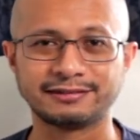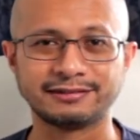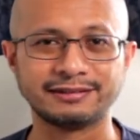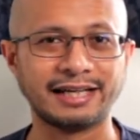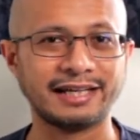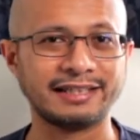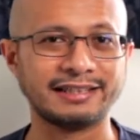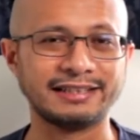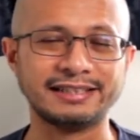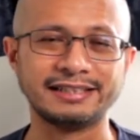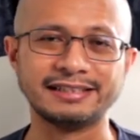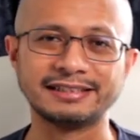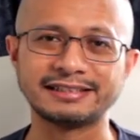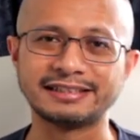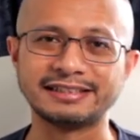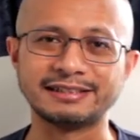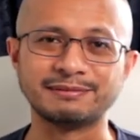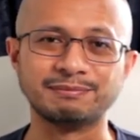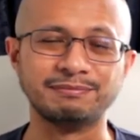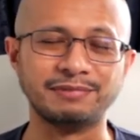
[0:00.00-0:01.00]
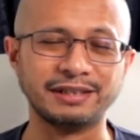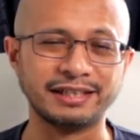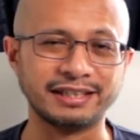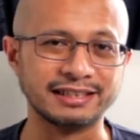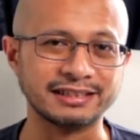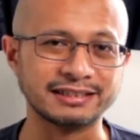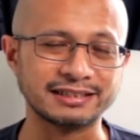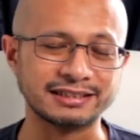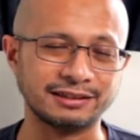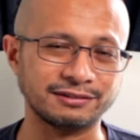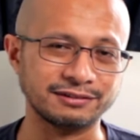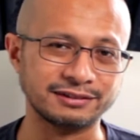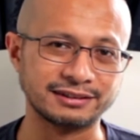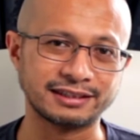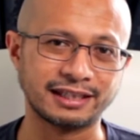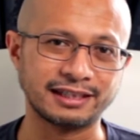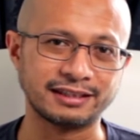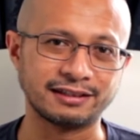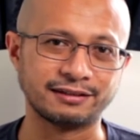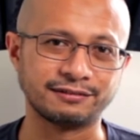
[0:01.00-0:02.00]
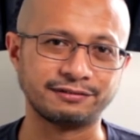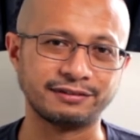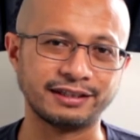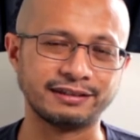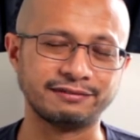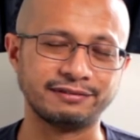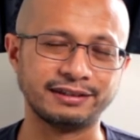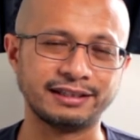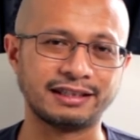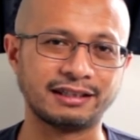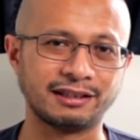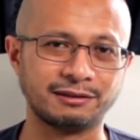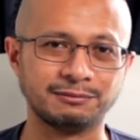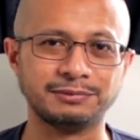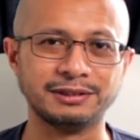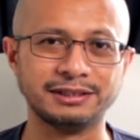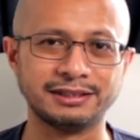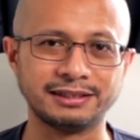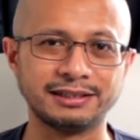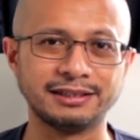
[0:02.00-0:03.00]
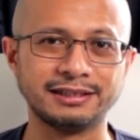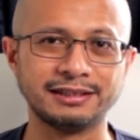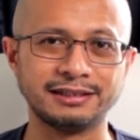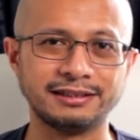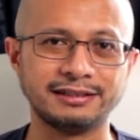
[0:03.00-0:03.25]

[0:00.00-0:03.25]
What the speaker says: That is the biggest downside of having cloud PC.